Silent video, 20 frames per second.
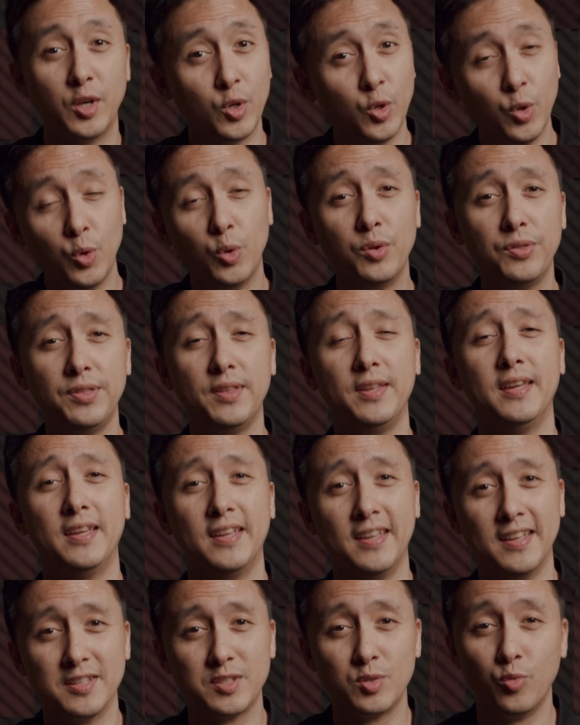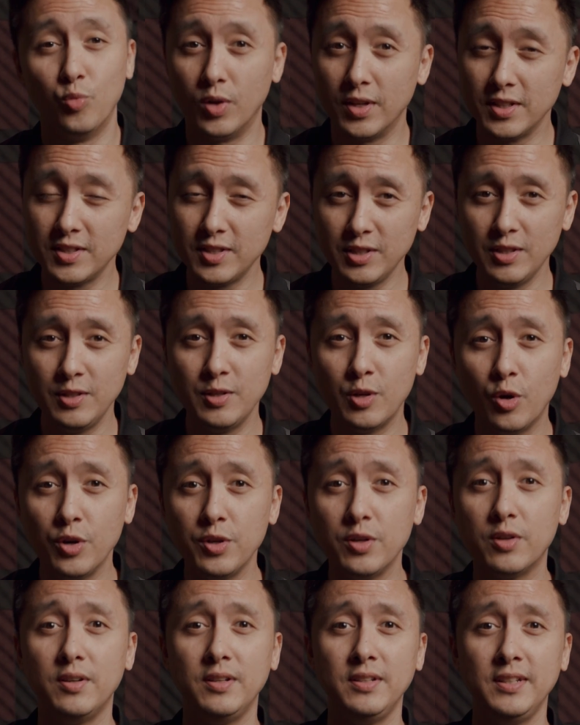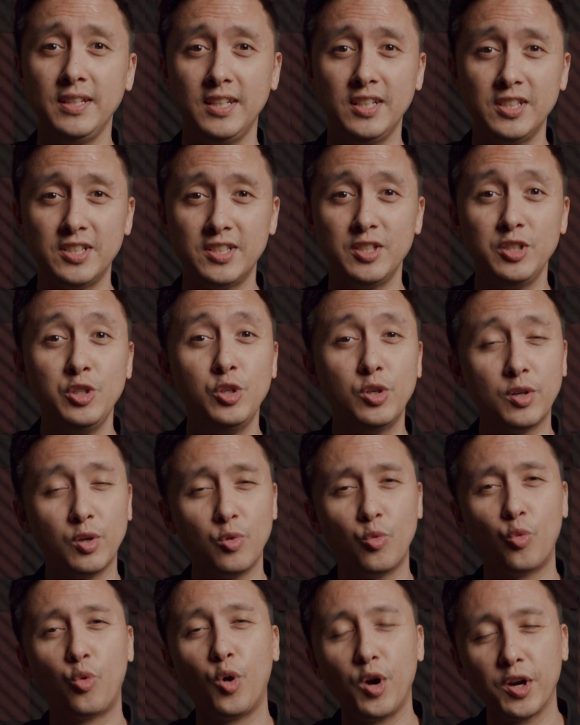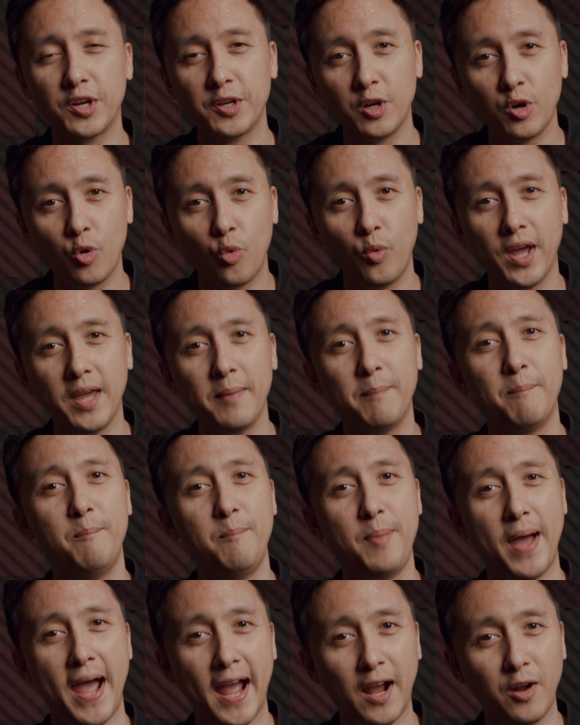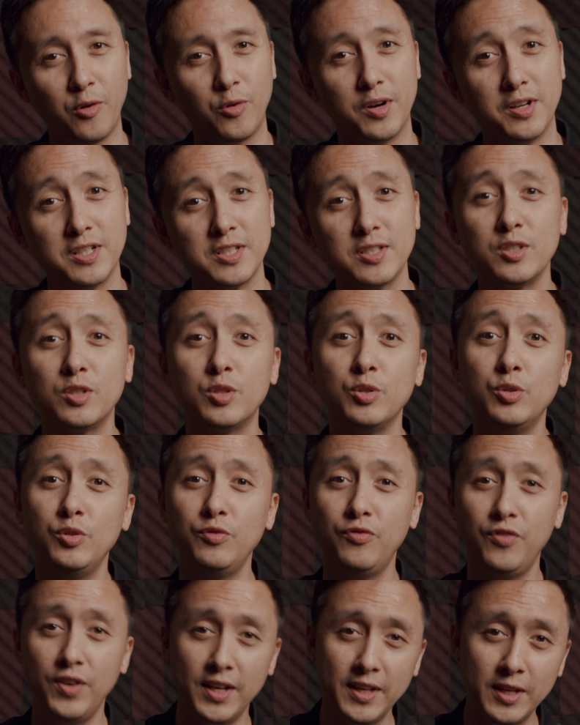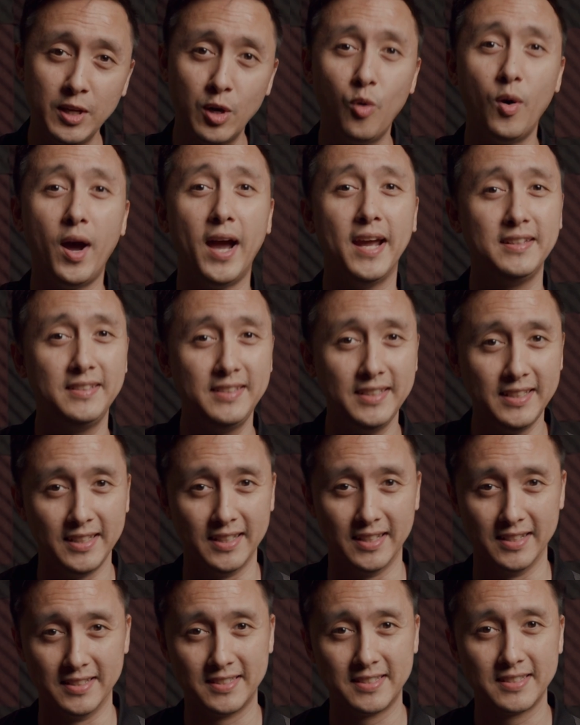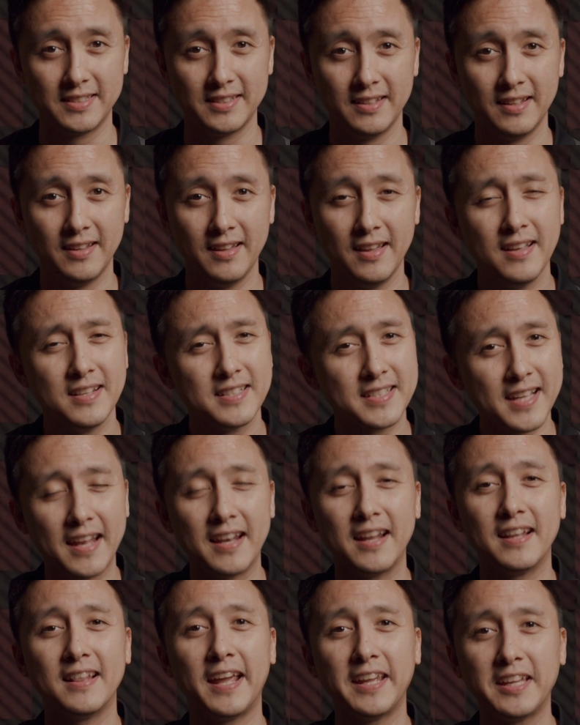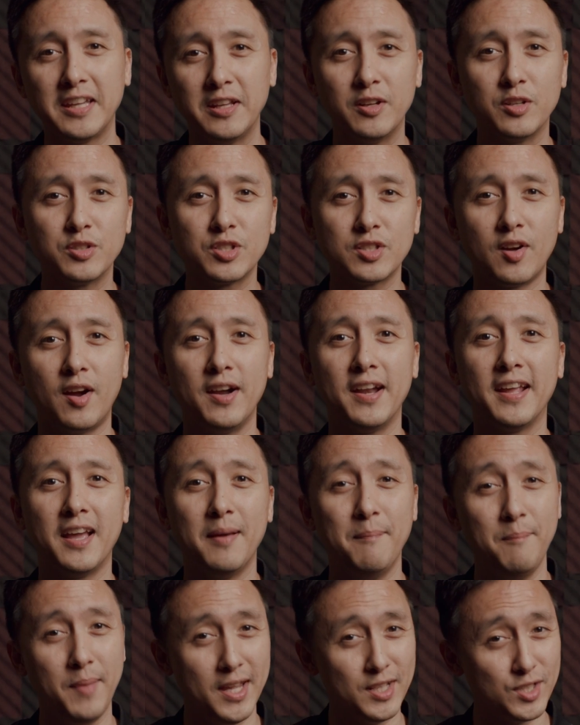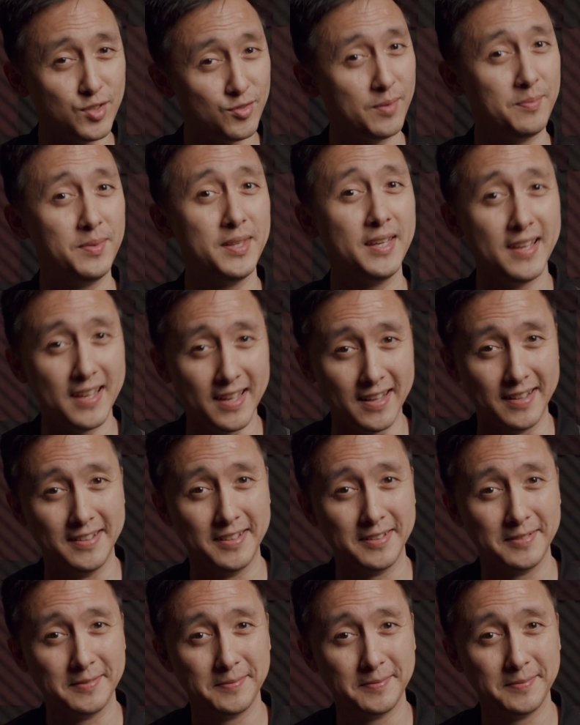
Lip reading: cool thing is, once you know your niche, you can work your way backwards to video ideas. It's kind of like, starting a maze from the end.